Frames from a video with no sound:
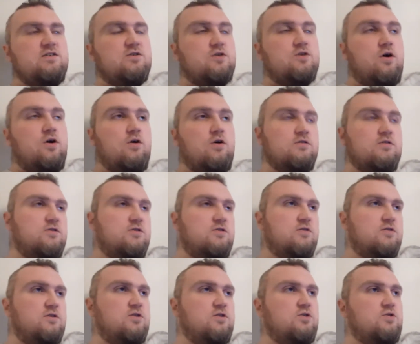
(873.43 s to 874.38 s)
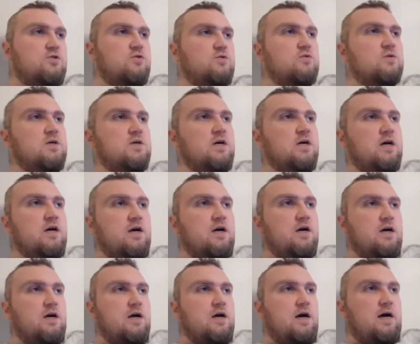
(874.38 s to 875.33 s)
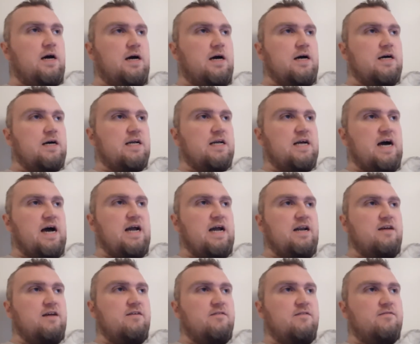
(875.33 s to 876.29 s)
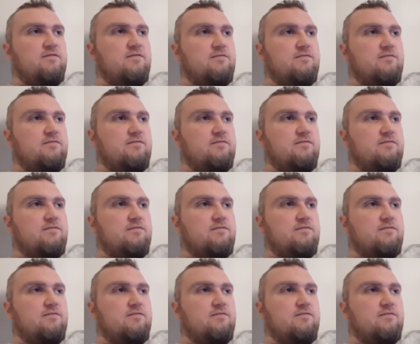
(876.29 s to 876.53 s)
or alter to uh, kind of